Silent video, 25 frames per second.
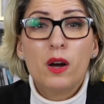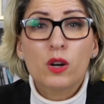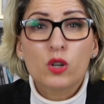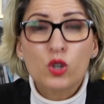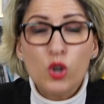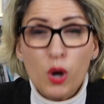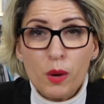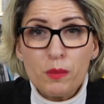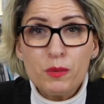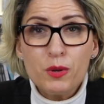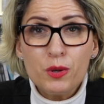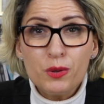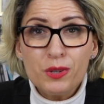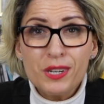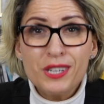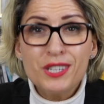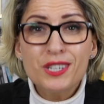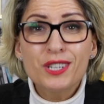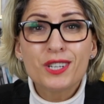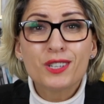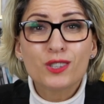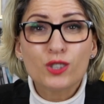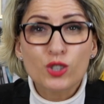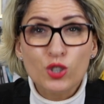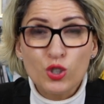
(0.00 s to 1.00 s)

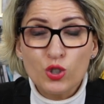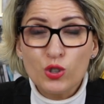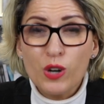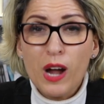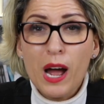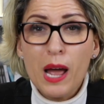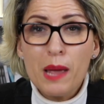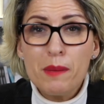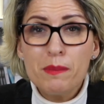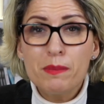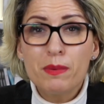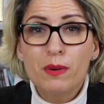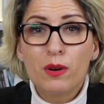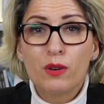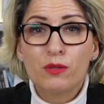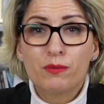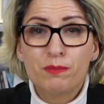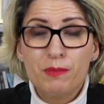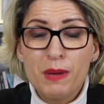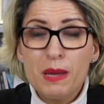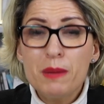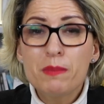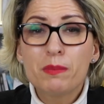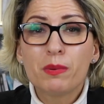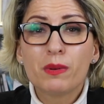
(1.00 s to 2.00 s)
community and tribe of
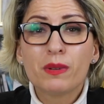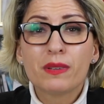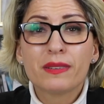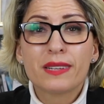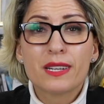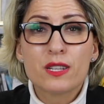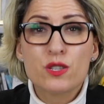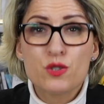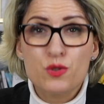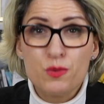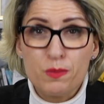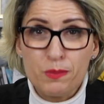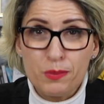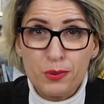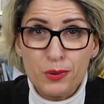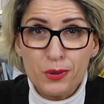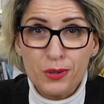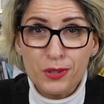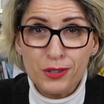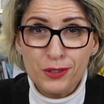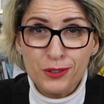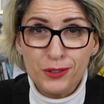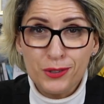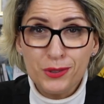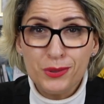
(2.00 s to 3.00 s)
people that
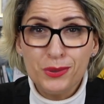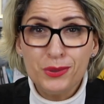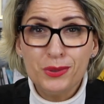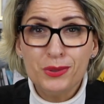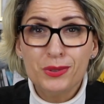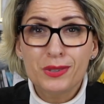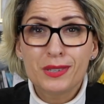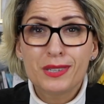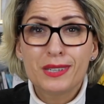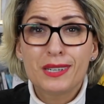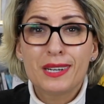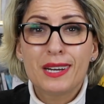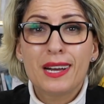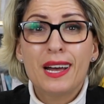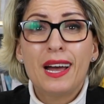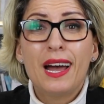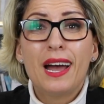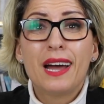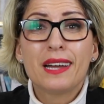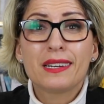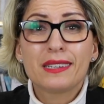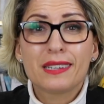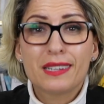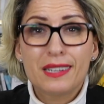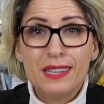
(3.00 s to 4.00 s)
support you
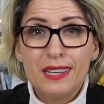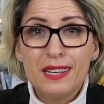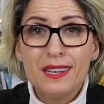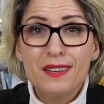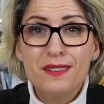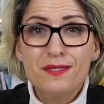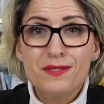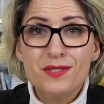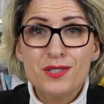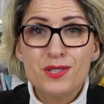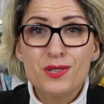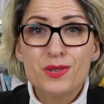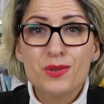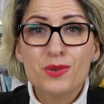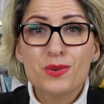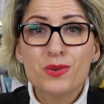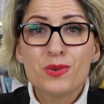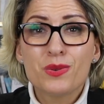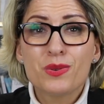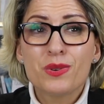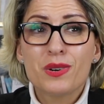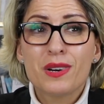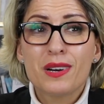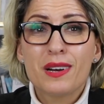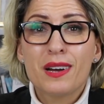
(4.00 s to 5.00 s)
and gives
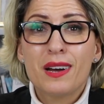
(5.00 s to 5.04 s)
you